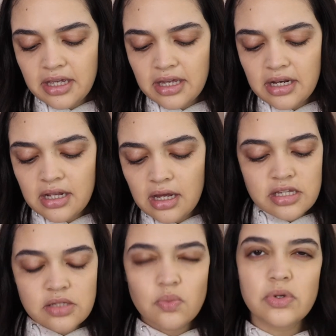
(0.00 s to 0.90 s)
it.
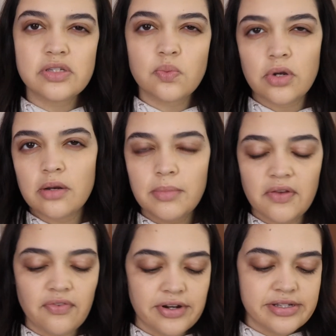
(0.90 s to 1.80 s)
This was one of my
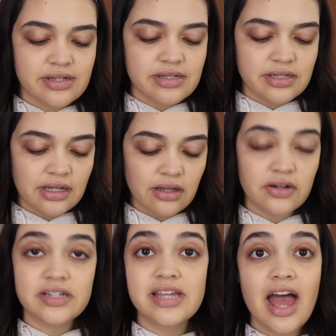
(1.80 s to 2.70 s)
first
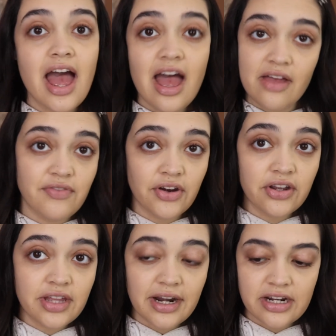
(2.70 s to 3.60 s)
concealers ever
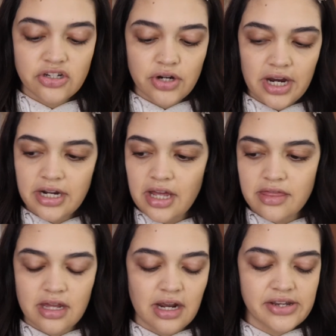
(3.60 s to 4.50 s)
that I tried, and
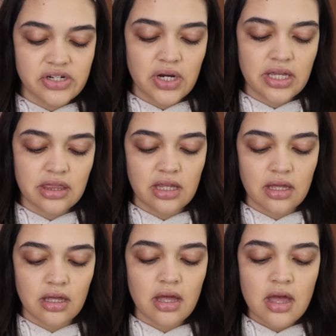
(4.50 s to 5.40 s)
then I tried
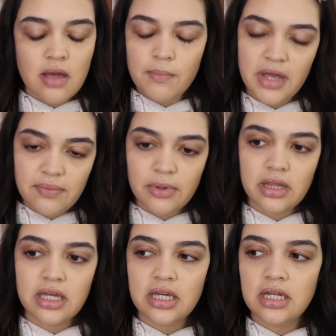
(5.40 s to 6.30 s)
the
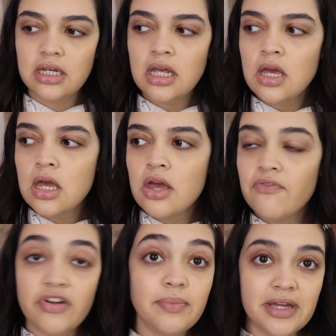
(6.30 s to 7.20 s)
Maybelline
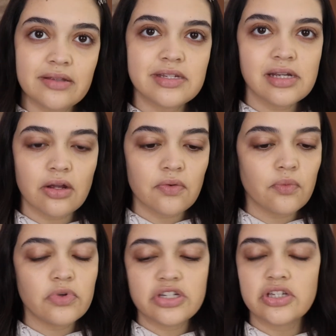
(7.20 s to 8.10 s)
Fit Me Concealer,
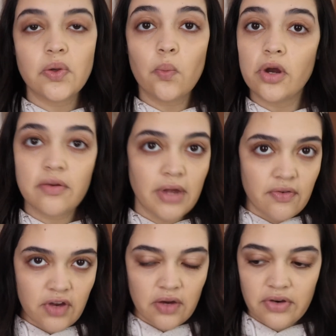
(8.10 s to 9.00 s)
which is one of my
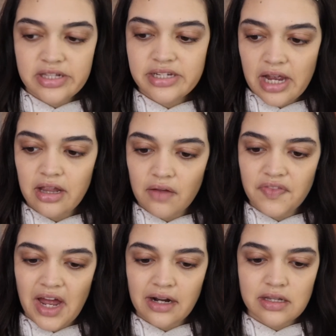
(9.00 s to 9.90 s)
favorites. I love
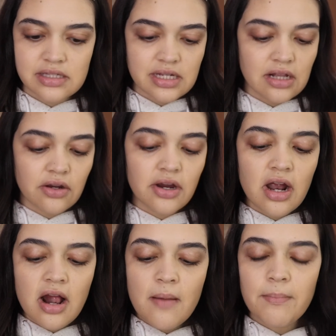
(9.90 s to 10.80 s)
that concealer,
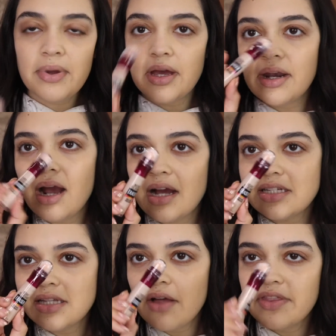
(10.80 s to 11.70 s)
but I
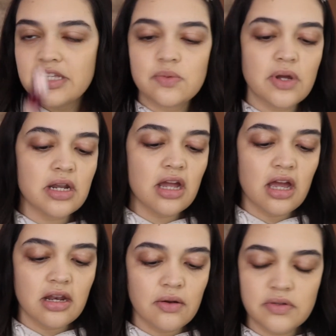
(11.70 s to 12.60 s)
saw this one
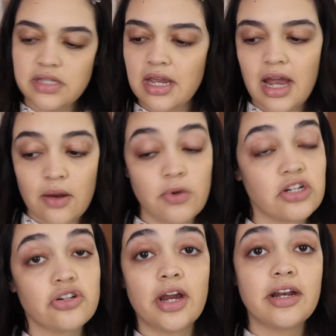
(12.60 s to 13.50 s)
and I was like, I want
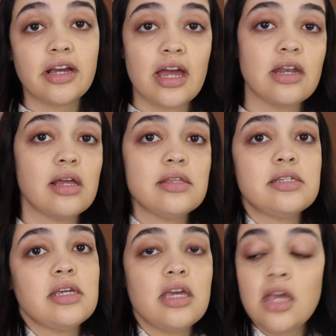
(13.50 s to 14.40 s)
to try it again and
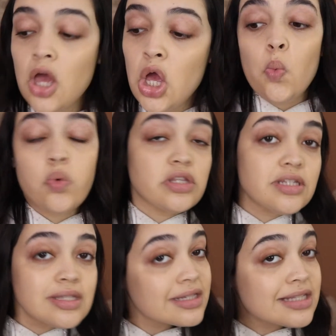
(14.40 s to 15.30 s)
see
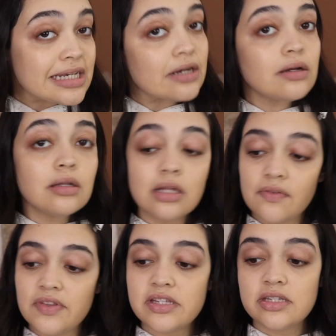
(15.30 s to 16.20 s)
what's the deal,
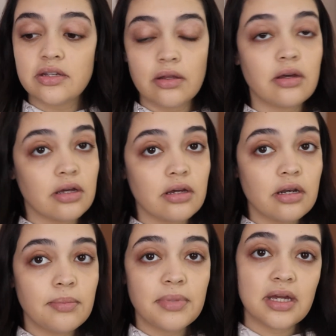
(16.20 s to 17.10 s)
if it's still
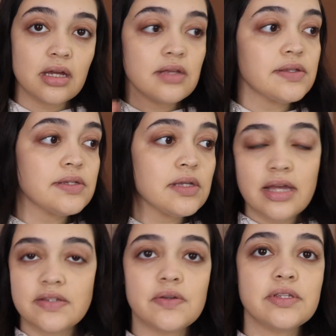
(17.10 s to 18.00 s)
good, because I
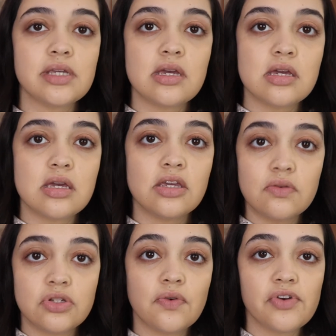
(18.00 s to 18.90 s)
still see
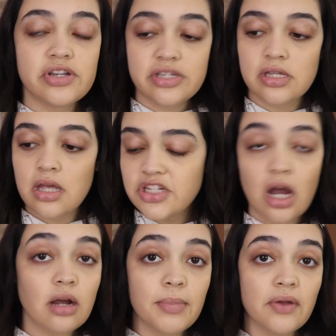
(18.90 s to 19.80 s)
YouTubers
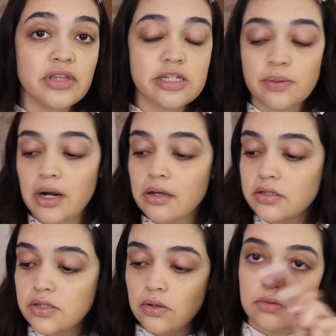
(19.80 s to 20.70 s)
talk about this product,
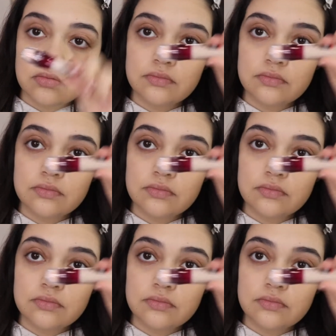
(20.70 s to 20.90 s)
so